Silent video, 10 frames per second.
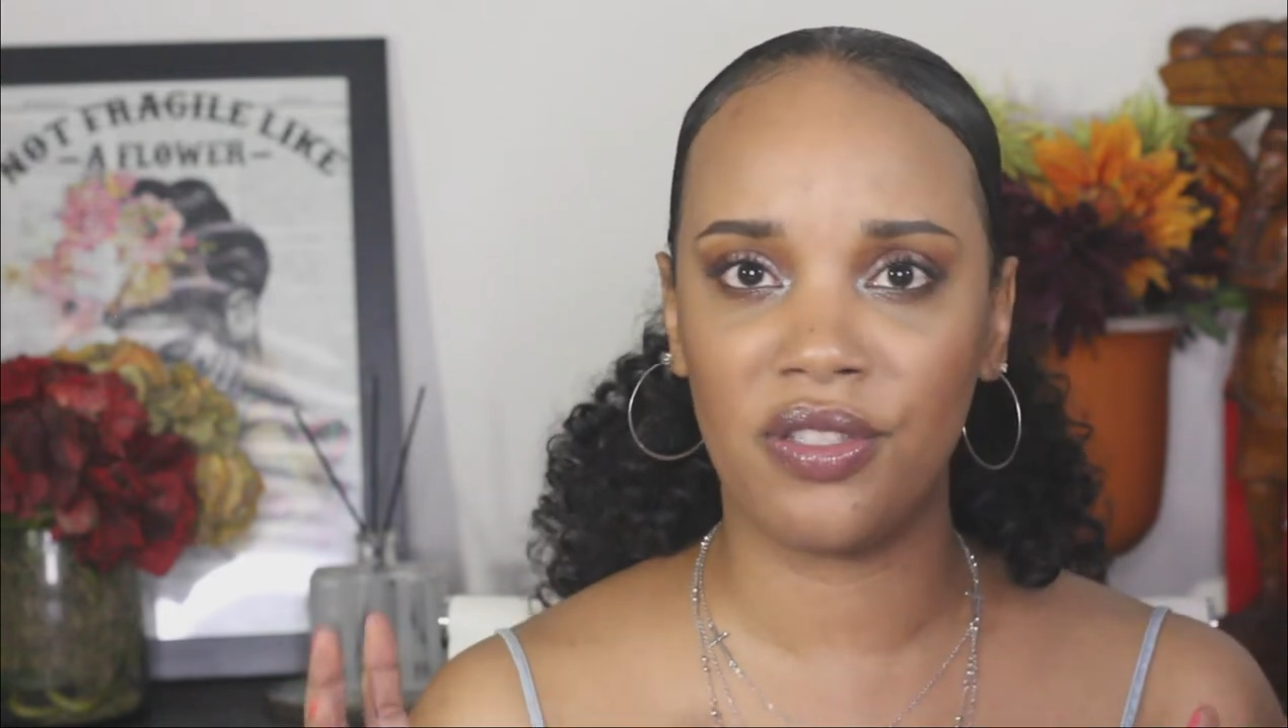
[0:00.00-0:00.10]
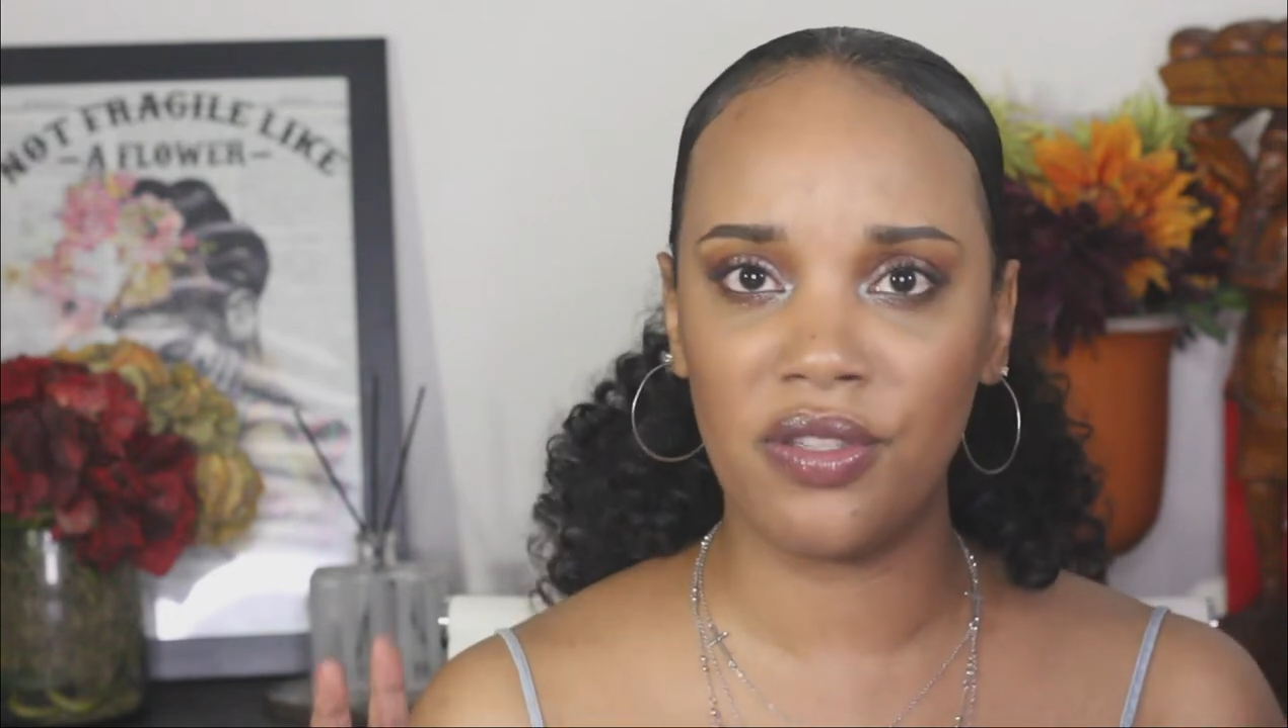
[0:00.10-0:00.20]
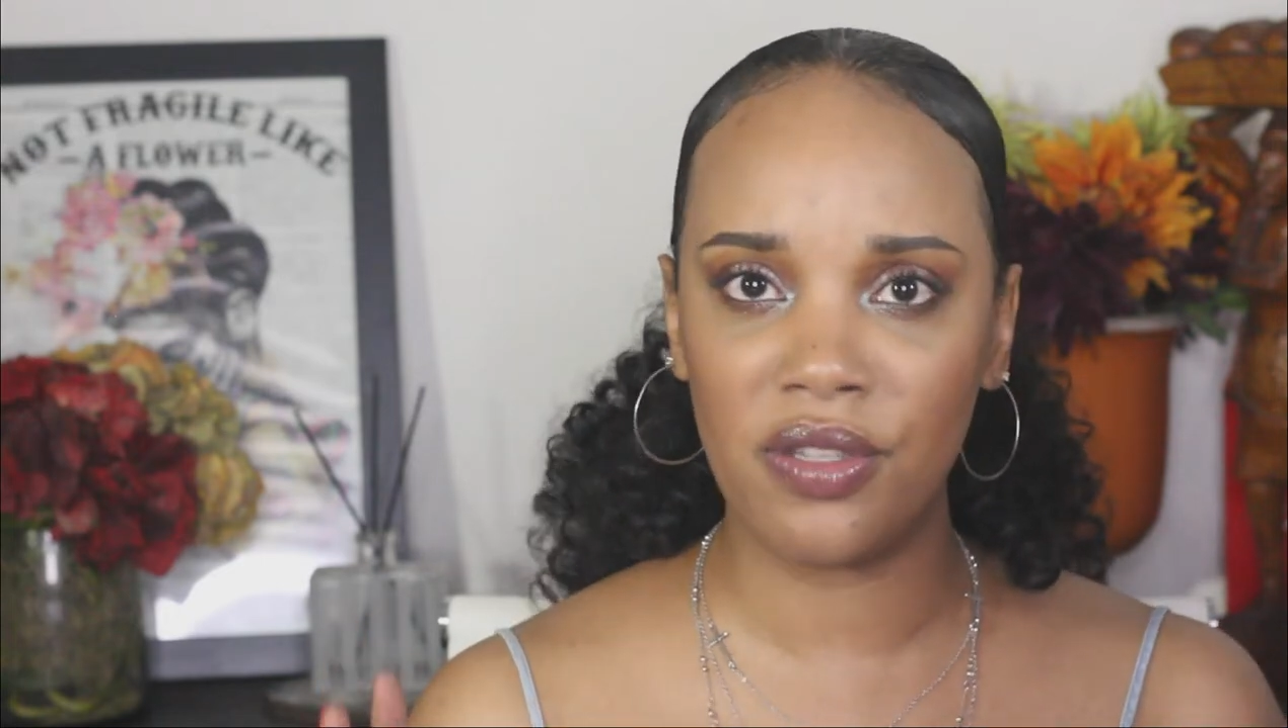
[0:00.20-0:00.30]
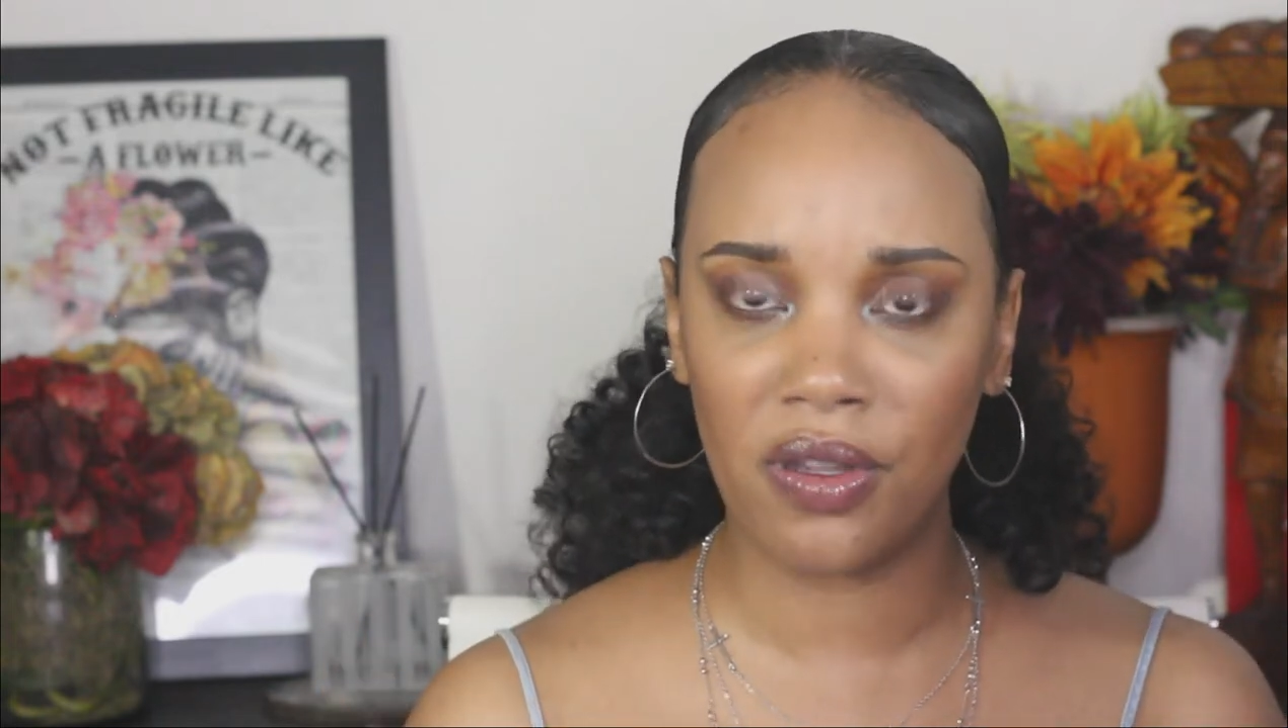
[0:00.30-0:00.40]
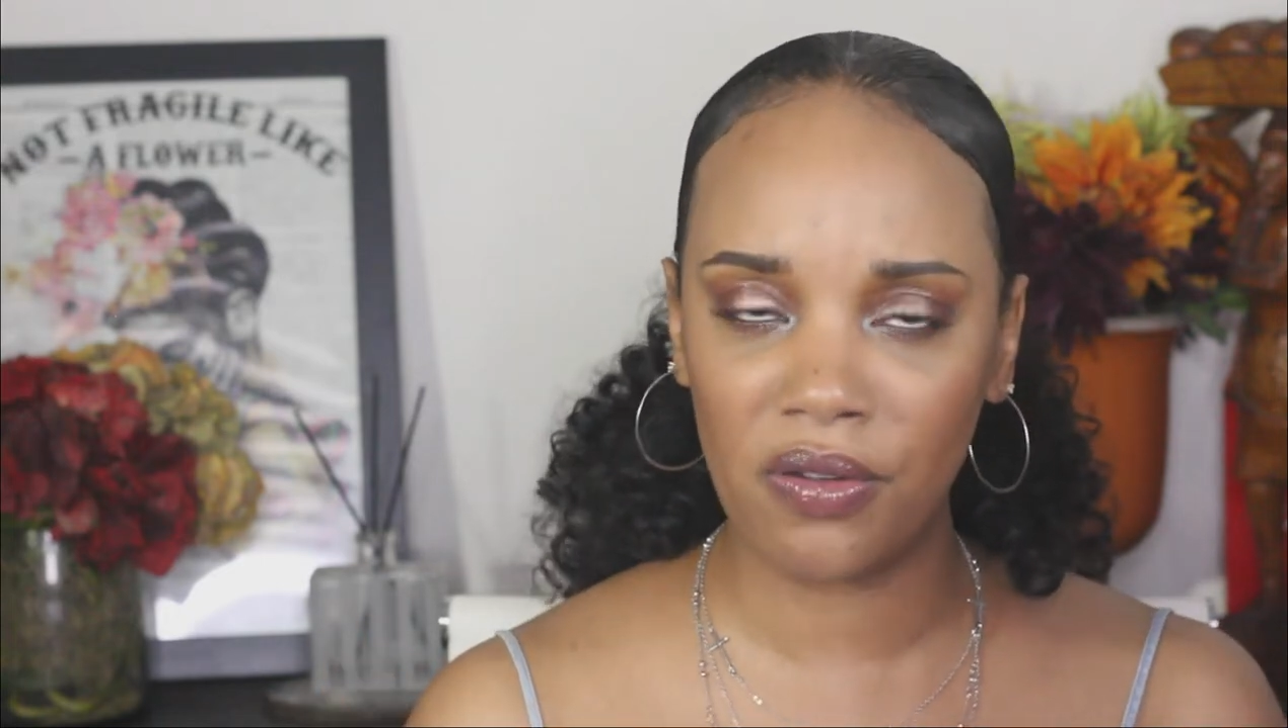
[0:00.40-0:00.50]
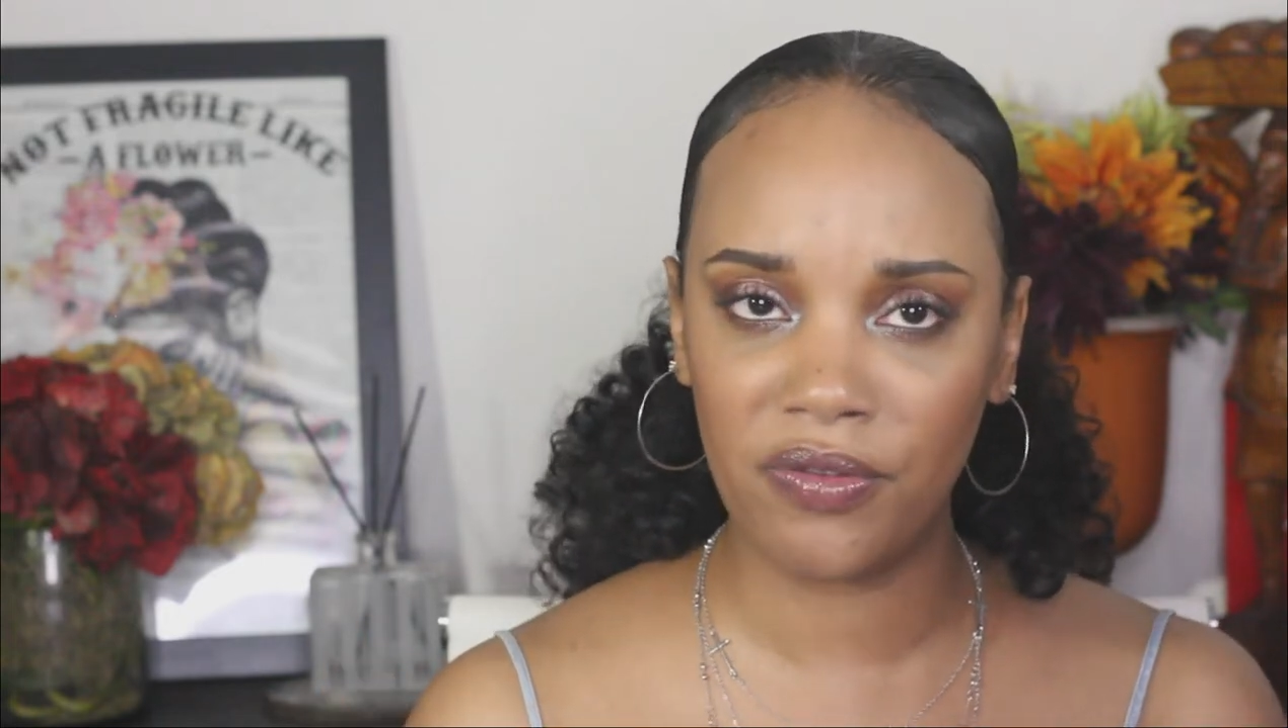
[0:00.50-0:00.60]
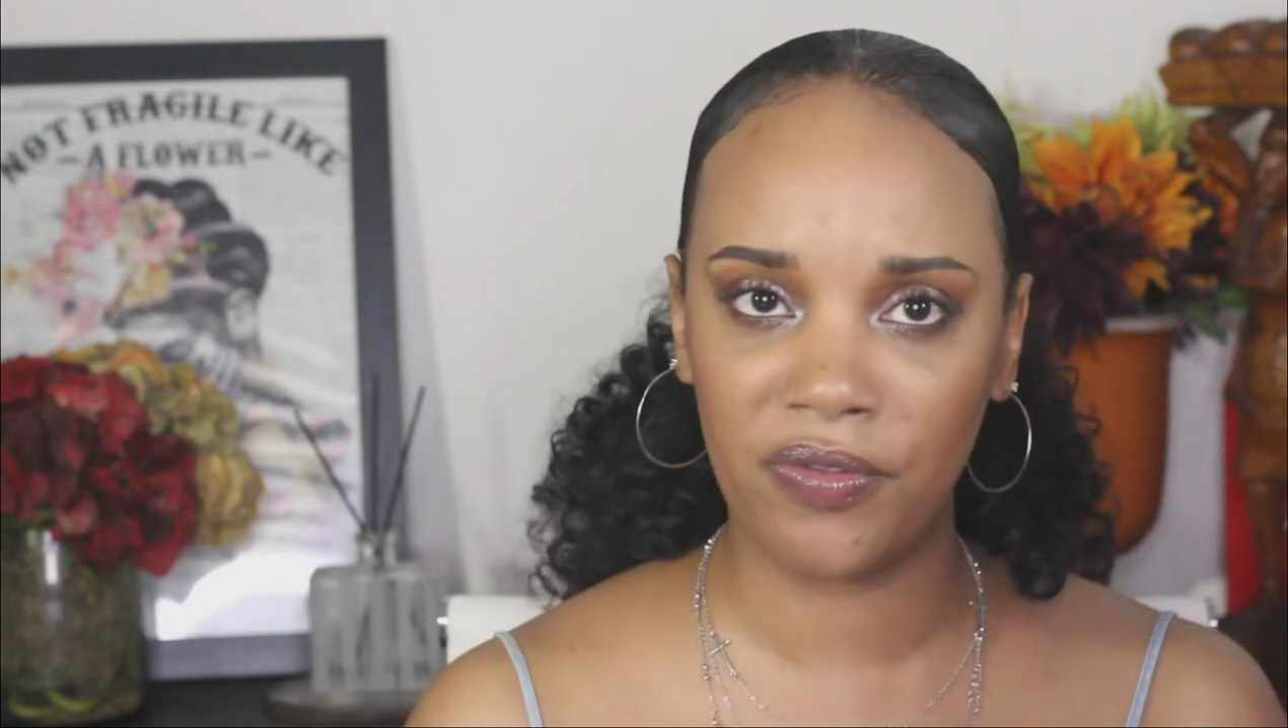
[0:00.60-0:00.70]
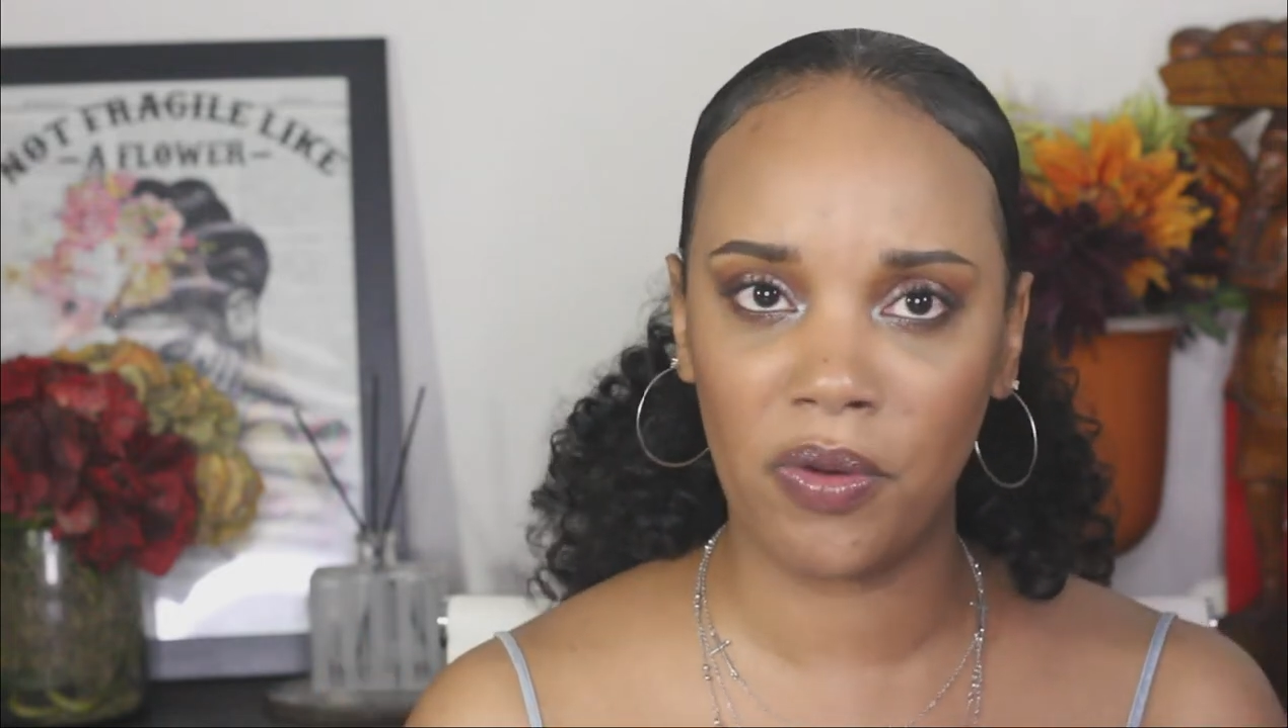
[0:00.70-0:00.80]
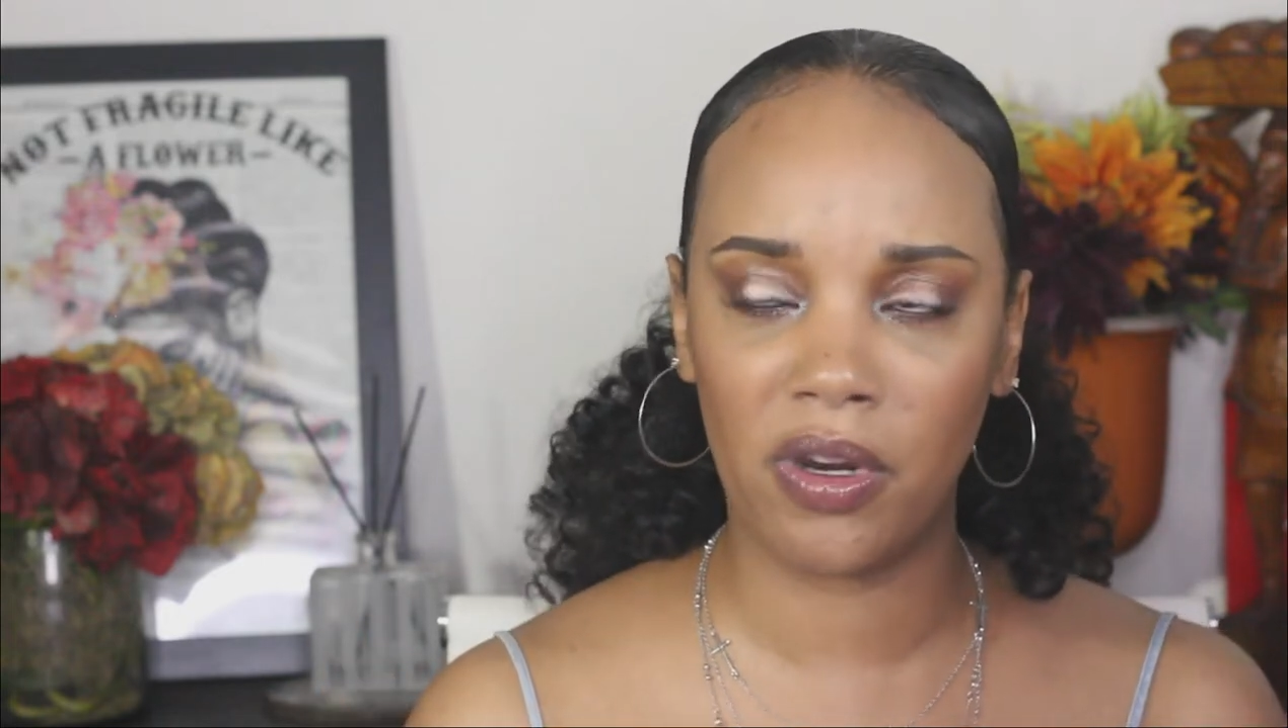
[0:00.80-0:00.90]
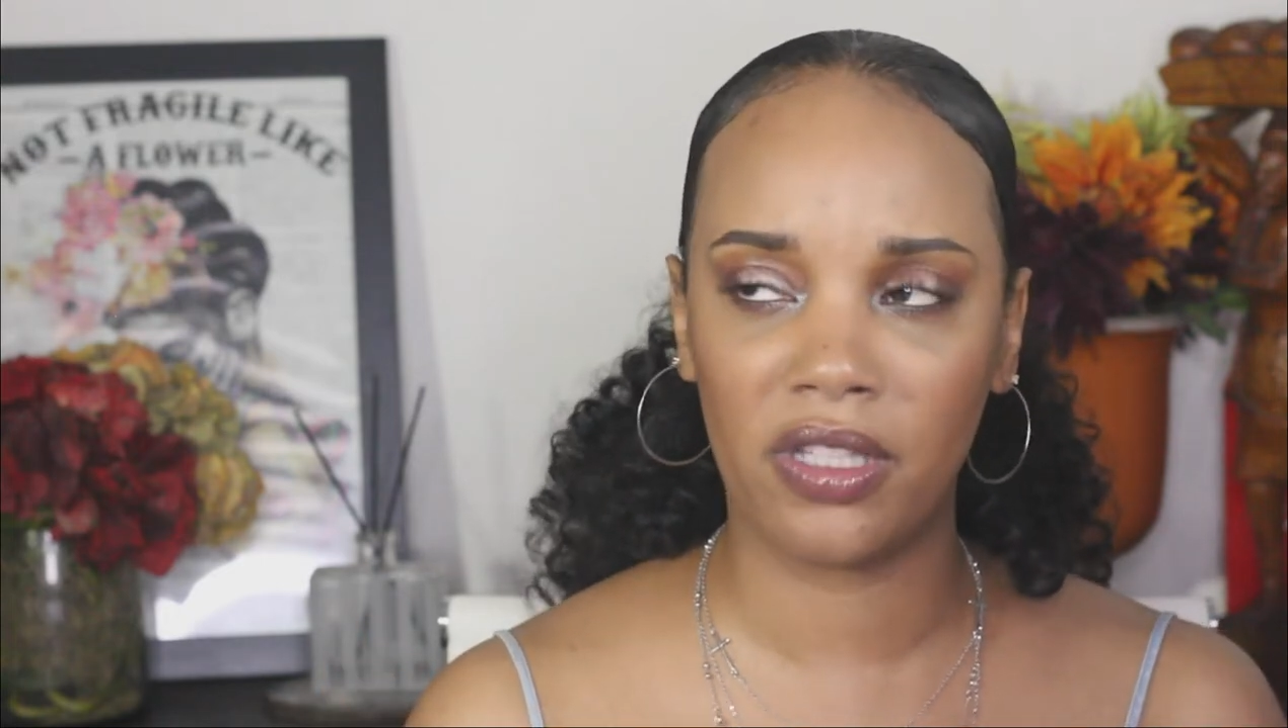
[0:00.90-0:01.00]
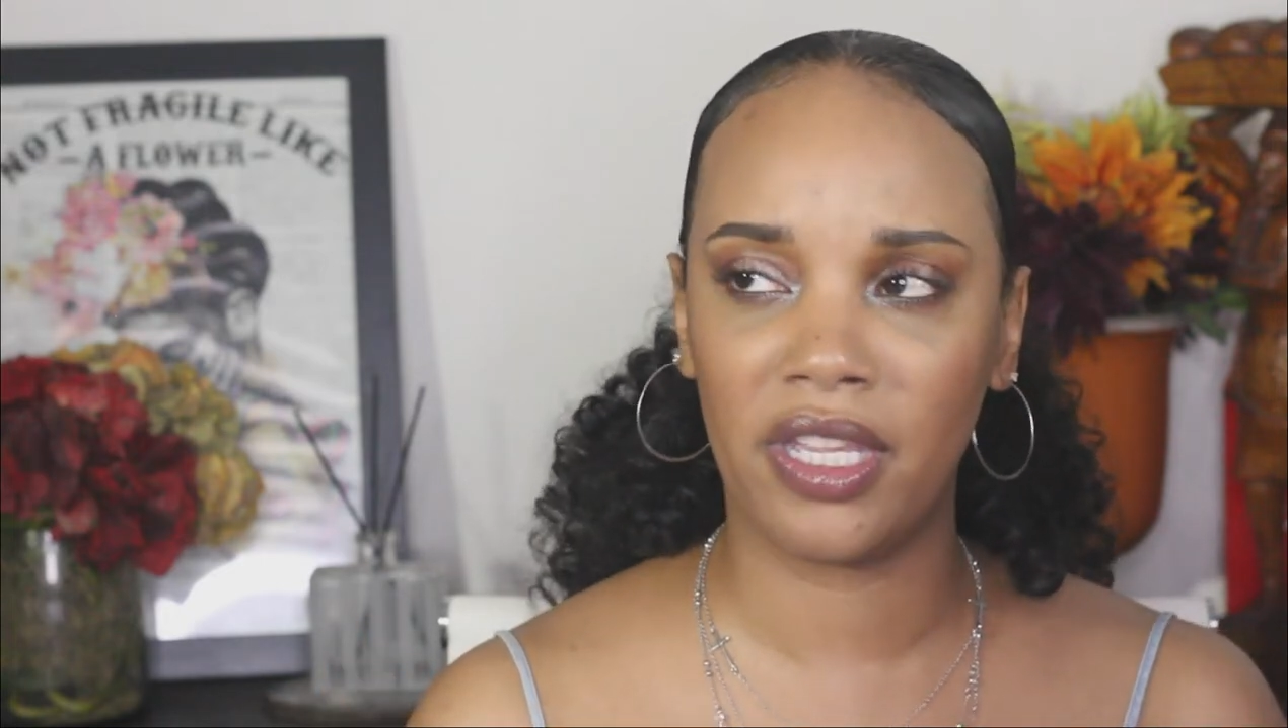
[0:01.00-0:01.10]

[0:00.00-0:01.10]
known for.